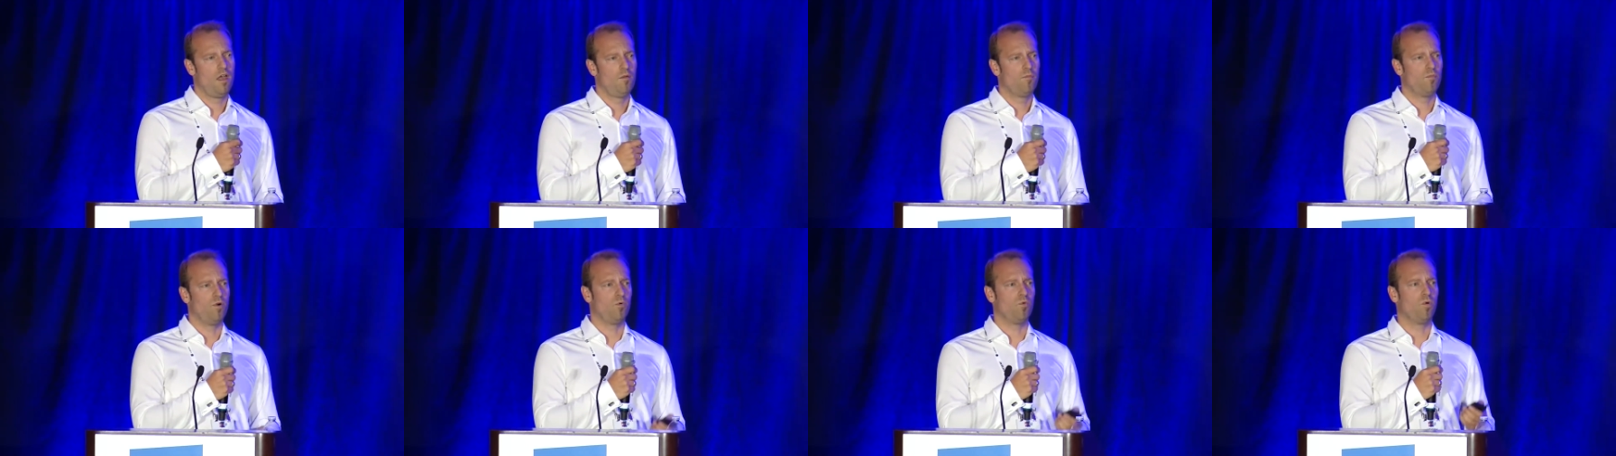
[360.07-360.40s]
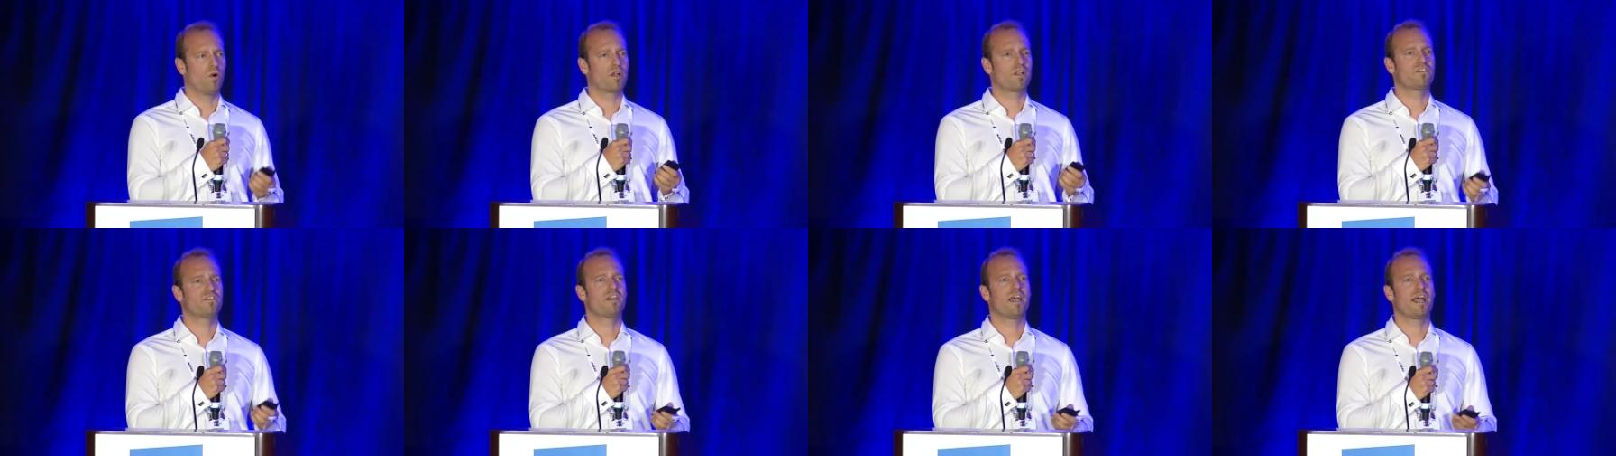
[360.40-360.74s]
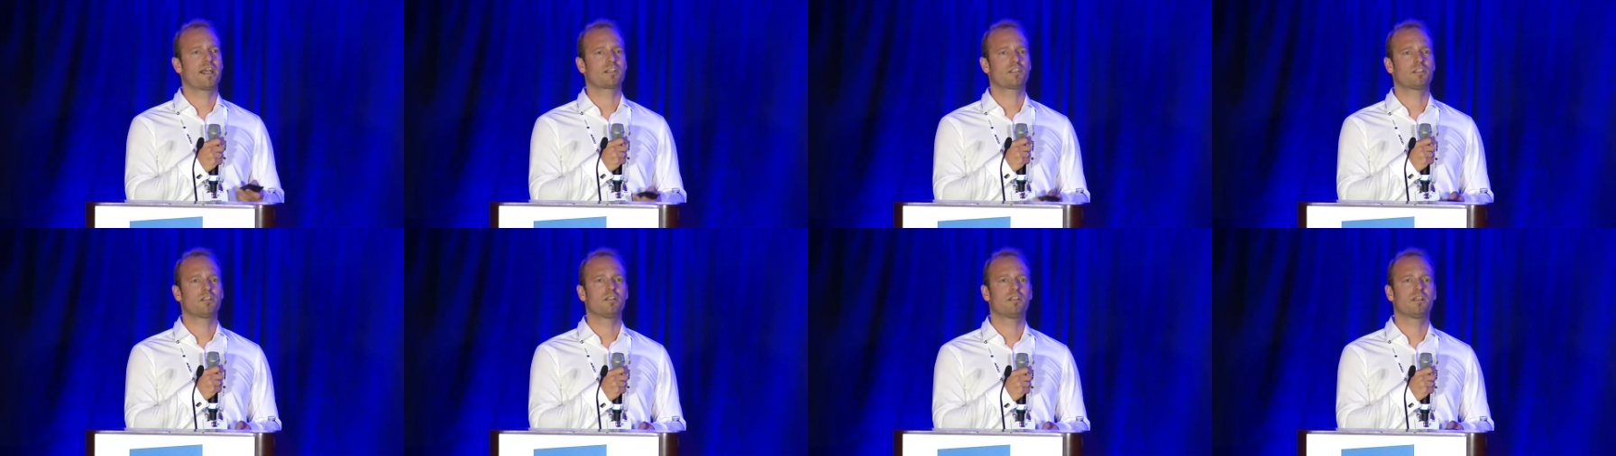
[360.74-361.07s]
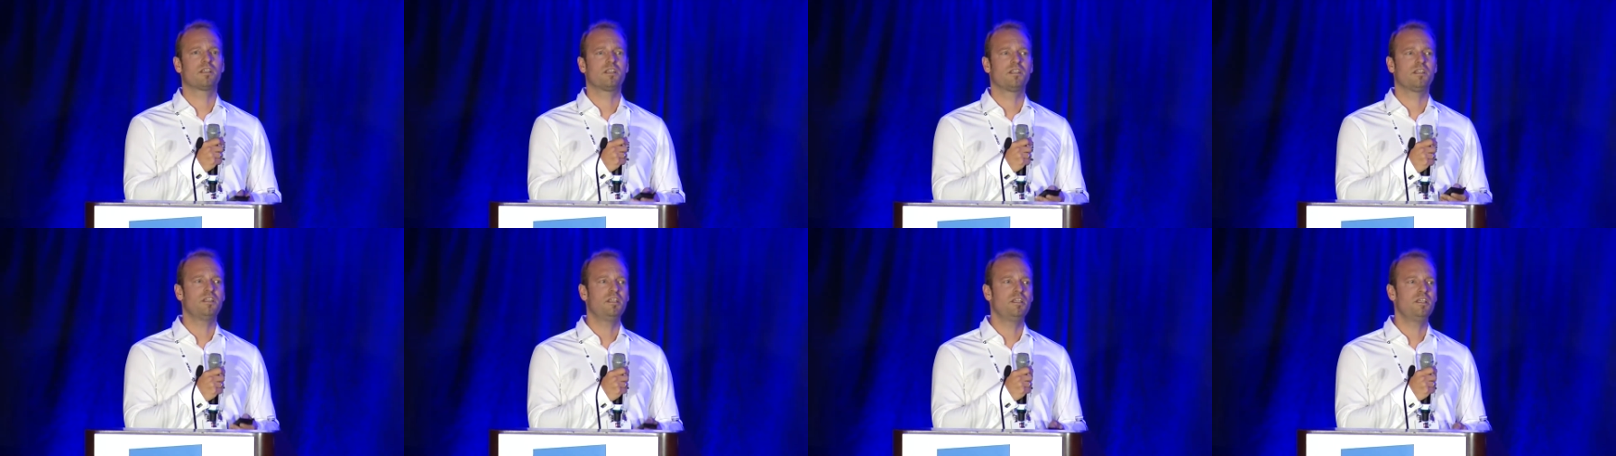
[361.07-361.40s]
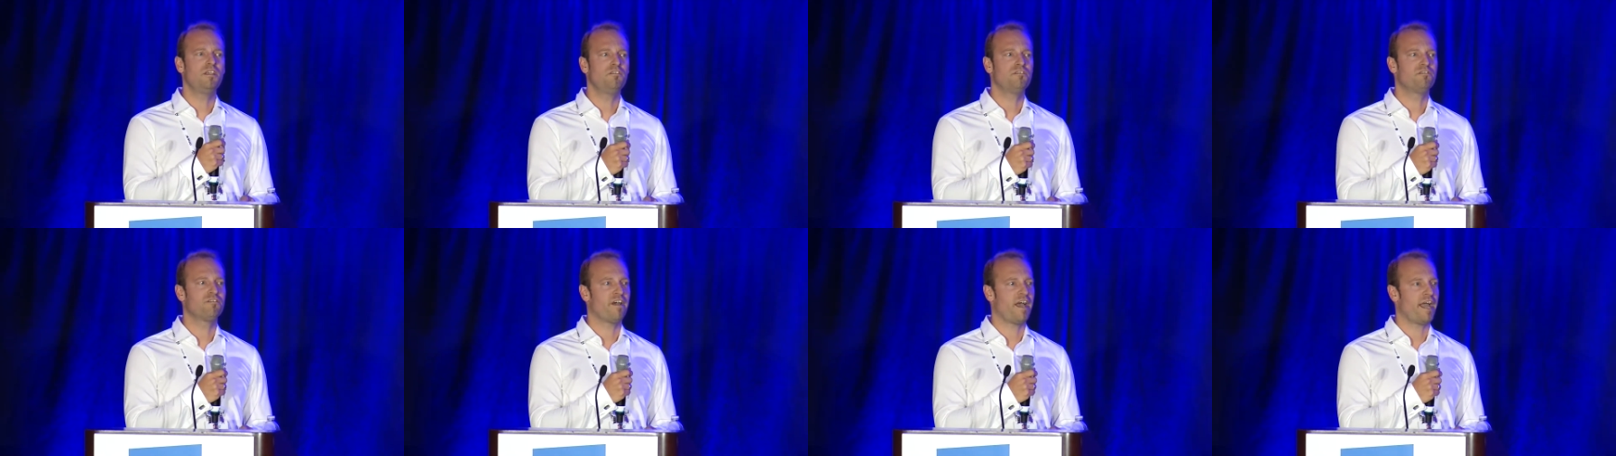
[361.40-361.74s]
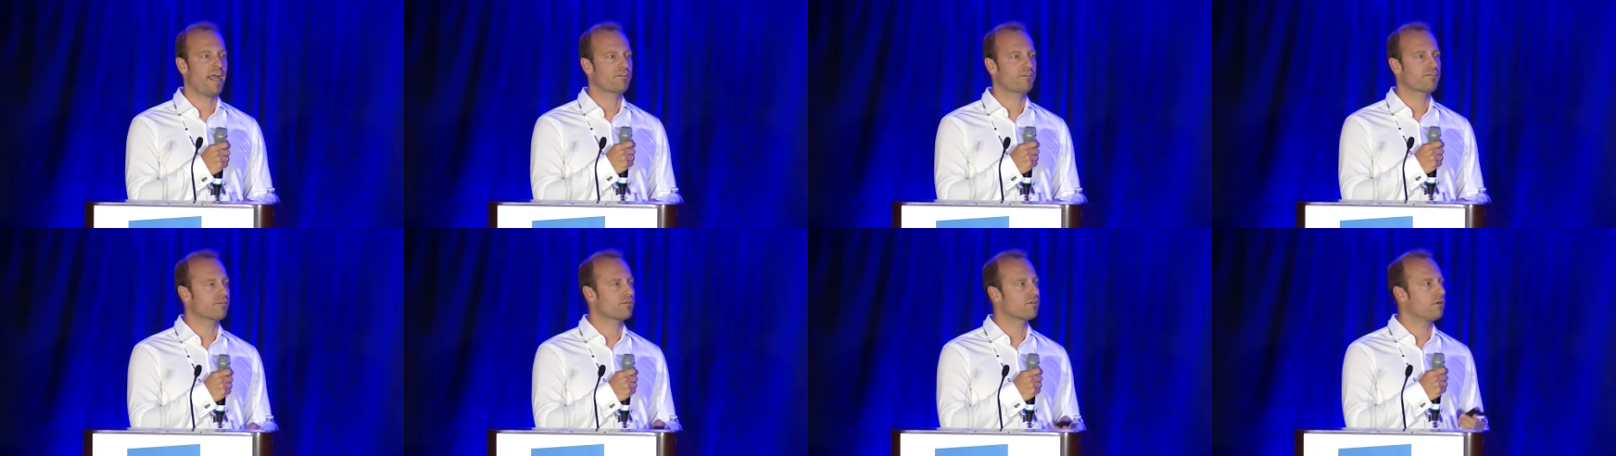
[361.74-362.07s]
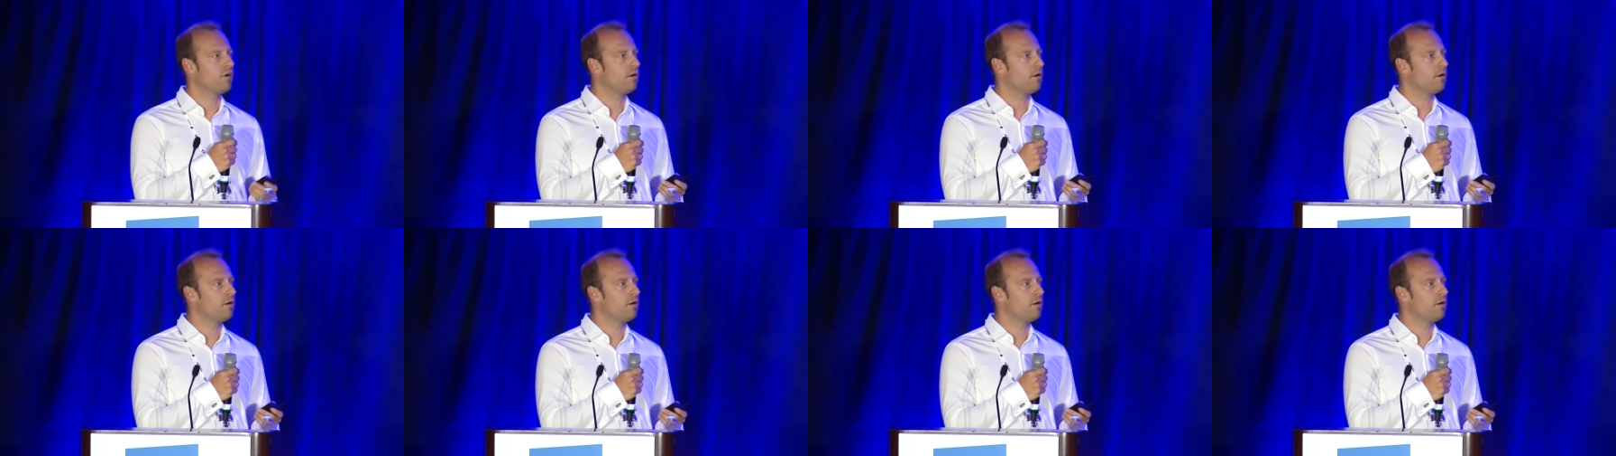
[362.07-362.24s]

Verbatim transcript: But what is actually the key factor,